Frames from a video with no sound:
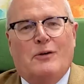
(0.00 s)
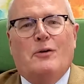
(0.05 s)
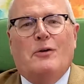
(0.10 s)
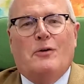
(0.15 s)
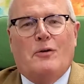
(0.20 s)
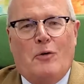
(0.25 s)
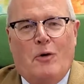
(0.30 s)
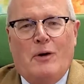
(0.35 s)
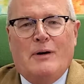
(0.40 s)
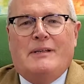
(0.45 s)

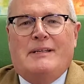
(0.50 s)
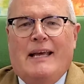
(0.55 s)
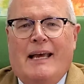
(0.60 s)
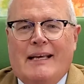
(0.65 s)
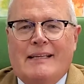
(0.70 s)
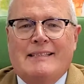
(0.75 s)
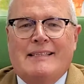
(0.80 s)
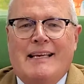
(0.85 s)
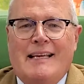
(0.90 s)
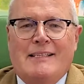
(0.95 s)

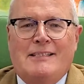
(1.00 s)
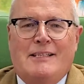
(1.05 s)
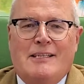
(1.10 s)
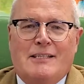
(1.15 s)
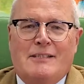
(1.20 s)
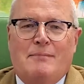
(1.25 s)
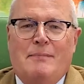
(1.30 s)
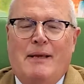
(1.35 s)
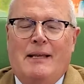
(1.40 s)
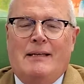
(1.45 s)
cortex is
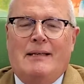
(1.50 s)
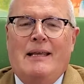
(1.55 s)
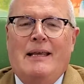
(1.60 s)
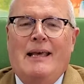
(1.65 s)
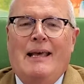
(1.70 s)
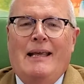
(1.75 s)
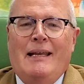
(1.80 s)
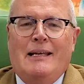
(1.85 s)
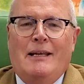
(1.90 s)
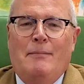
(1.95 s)

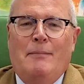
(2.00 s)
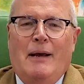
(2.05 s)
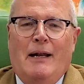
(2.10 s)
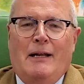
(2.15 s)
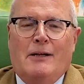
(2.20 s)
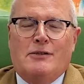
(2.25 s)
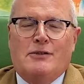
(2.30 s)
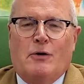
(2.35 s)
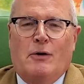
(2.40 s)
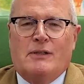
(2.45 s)

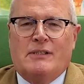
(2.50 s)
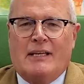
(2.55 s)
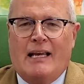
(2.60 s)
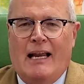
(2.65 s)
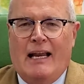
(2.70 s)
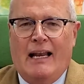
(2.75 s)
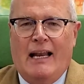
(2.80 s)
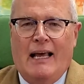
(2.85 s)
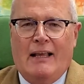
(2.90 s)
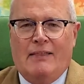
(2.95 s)
diminished. So it's
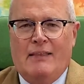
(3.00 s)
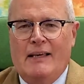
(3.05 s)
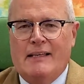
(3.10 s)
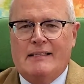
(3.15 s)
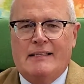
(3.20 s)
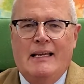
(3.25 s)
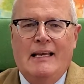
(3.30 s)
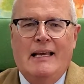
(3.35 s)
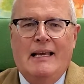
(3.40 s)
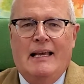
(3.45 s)
kind of like
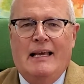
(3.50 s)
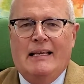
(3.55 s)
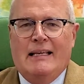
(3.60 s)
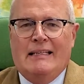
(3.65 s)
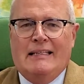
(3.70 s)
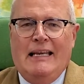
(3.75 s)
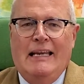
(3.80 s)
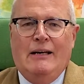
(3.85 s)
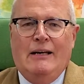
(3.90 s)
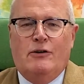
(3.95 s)
this
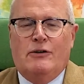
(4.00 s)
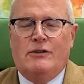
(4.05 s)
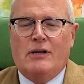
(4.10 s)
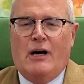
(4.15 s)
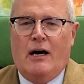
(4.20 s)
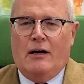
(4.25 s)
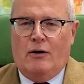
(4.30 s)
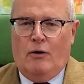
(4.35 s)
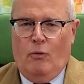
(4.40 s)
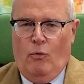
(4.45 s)

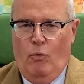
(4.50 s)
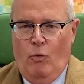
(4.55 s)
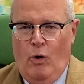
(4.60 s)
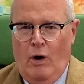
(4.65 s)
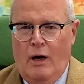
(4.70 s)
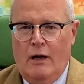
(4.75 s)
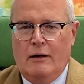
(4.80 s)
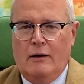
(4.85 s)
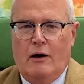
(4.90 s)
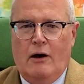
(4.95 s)
teeter-totter.
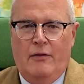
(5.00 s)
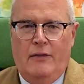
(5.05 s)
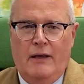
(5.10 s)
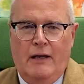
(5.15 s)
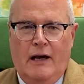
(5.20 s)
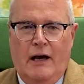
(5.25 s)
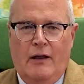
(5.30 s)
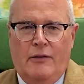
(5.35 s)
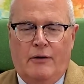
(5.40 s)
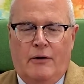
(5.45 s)
One or the
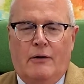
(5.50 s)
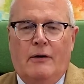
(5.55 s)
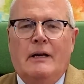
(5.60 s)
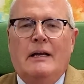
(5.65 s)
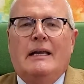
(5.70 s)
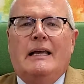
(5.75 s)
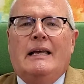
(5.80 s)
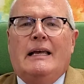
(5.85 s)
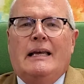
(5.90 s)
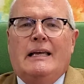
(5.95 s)
other
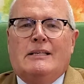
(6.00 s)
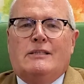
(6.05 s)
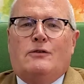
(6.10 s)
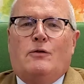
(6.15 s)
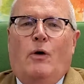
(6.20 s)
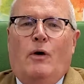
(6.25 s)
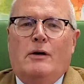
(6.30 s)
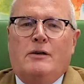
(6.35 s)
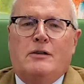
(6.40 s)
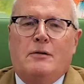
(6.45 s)
is
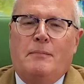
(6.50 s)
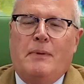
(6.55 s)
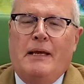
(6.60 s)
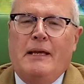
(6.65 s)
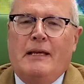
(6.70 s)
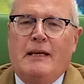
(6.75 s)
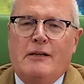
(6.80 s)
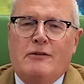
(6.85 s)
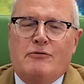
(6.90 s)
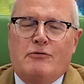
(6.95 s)
going to
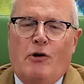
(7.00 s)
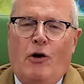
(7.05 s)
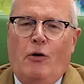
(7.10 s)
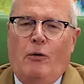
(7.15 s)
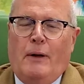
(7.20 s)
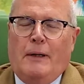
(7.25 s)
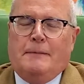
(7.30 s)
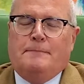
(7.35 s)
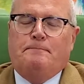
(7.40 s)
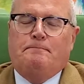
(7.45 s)
be
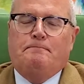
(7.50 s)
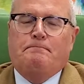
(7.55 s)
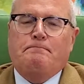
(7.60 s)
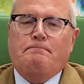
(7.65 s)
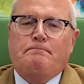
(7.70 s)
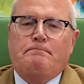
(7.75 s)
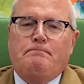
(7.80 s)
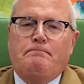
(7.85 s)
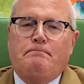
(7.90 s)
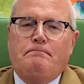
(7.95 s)
controlling.
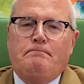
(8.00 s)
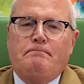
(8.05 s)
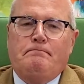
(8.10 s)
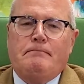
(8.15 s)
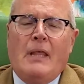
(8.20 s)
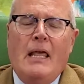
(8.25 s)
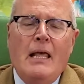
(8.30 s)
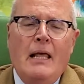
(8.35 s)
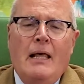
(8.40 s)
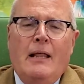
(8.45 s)

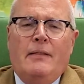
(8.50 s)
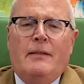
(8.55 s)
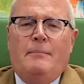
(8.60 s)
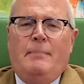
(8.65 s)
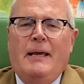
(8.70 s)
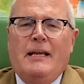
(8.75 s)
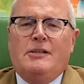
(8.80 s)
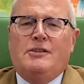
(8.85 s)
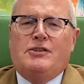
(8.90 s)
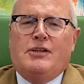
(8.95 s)
The
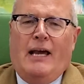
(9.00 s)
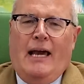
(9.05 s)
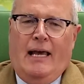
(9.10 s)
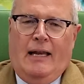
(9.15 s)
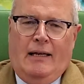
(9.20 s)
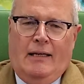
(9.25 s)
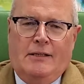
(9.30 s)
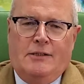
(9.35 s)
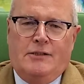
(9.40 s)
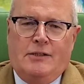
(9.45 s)
big
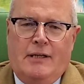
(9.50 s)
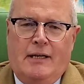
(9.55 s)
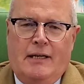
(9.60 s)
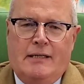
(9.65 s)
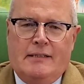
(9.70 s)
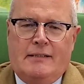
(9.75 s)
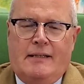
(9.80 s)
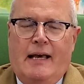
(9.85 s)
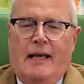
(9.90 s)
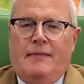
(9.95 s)
challenge
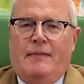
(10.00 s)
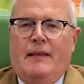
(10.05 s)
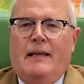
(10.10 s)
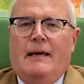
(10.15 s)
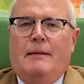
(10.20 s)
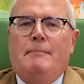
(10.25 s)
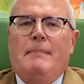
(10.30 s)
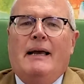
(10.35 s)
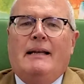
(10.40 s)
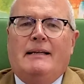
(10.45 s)
is that the
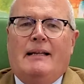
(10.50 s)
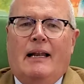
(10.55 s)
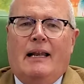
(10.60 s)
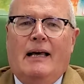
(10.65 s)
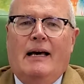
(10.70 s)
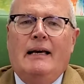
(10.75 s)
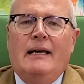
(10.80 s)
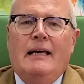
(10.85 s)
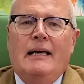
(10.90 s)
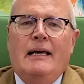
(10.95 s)

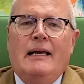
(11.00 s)
amygdala